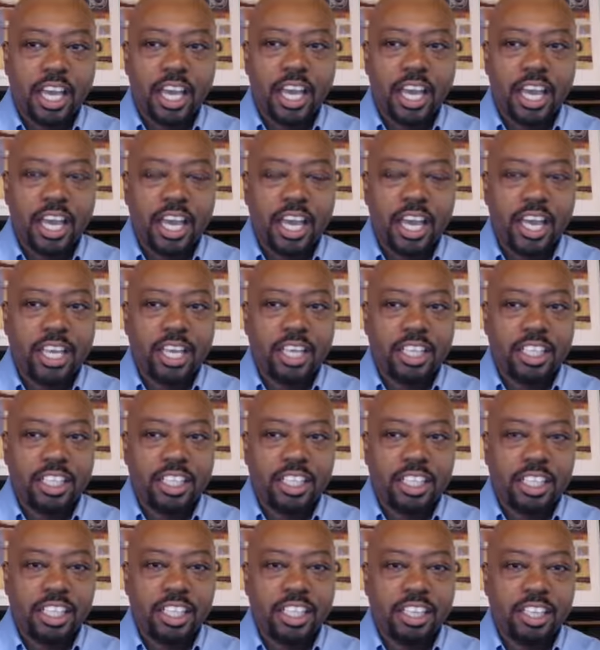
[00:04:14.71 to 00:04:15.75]
And
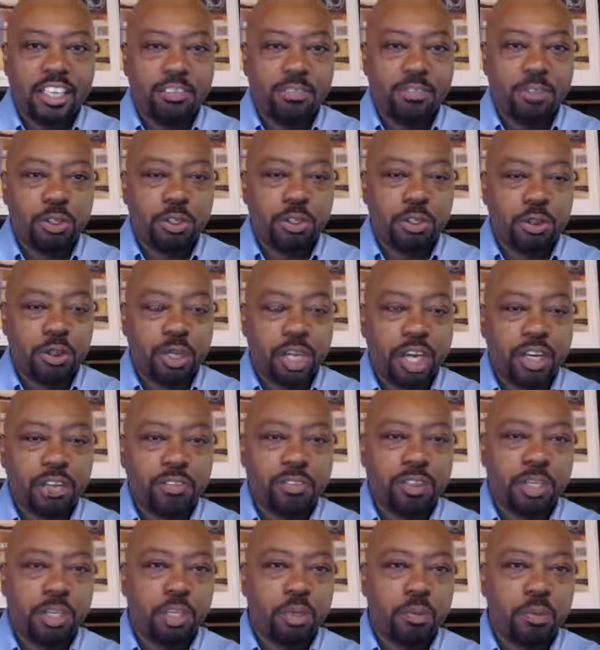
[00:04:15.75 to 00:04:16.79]
if you're not a
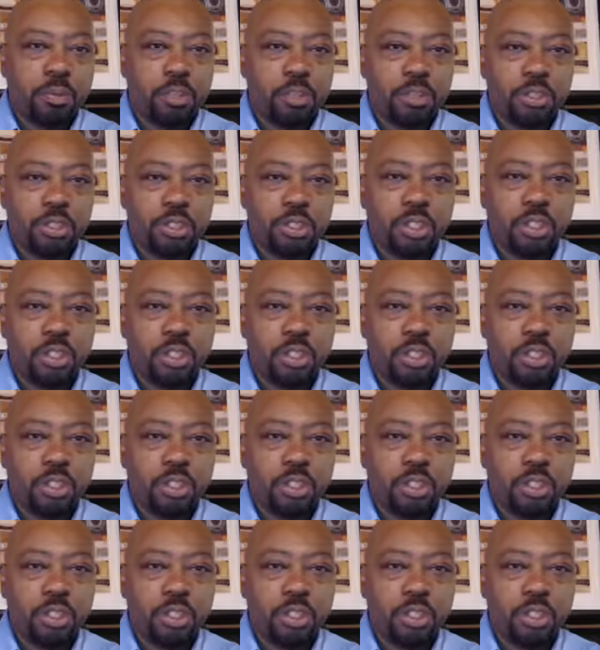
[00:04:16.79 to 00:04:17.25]
video person,